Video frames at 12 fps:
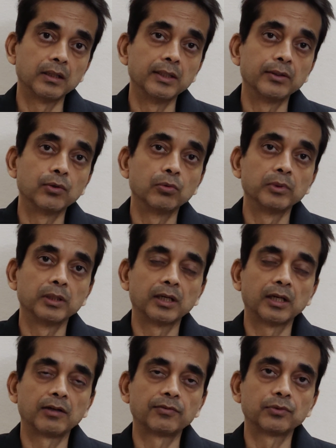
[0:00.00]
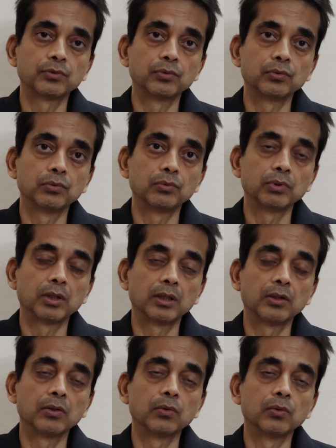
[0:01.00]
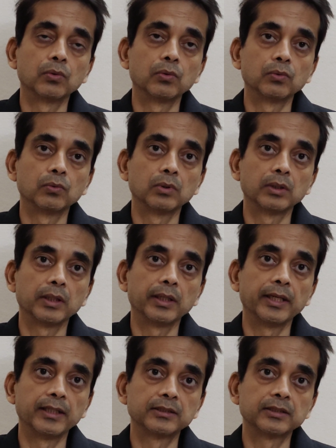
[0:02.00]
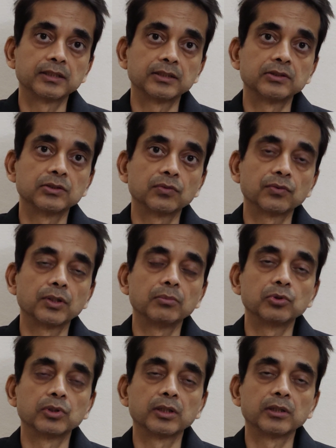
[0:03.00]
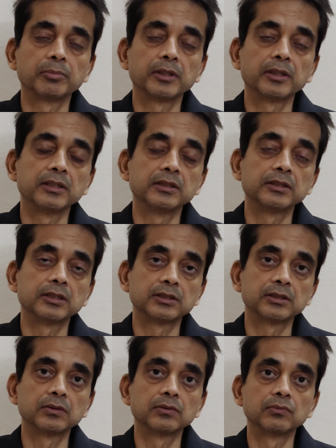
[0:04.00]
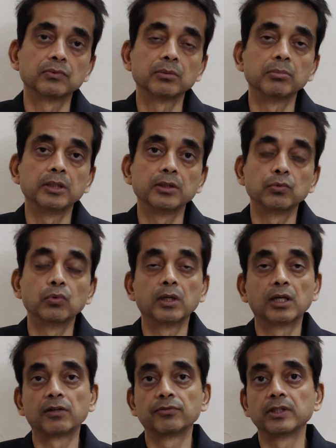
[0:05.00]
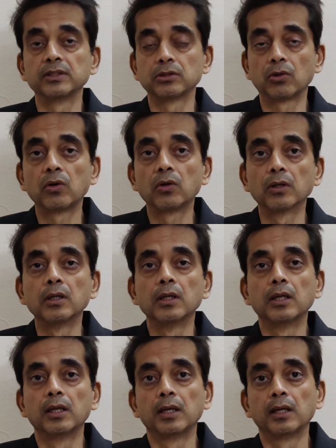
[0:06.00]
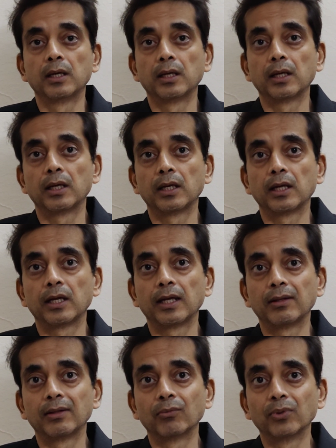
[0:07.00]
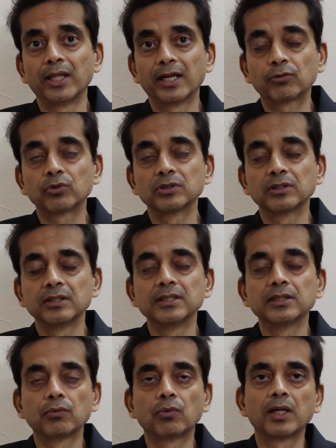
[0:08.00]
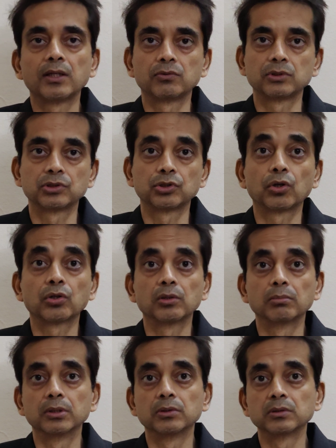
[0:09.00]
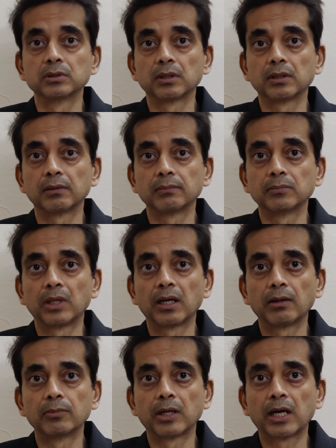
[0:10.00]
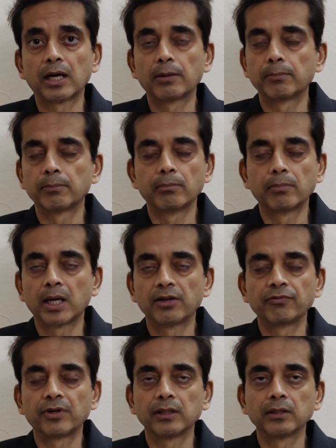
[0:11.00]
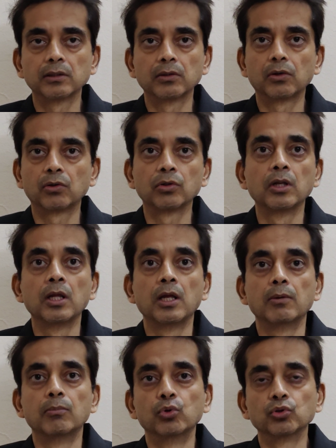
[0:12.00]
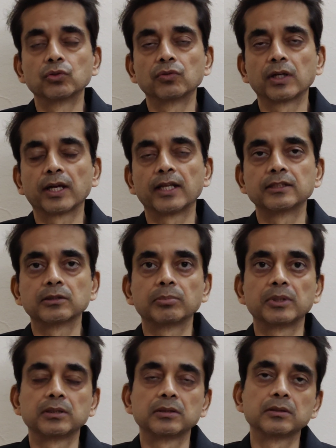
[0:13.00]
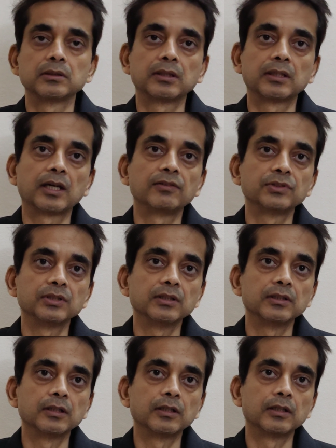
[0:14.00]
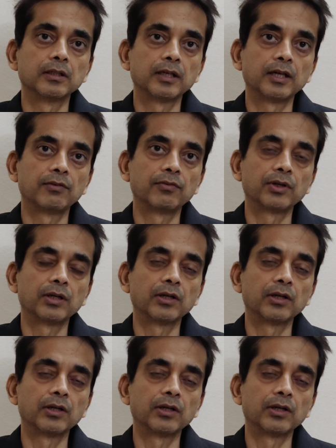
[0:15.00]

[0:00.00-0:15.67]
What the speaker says: he told me that I have to undergo 8 sessions of chemotherapy, and each session will be 2.5 days long. And that was the reason why it was a shocker, because my father, or most of the cancer patients that I've seen, have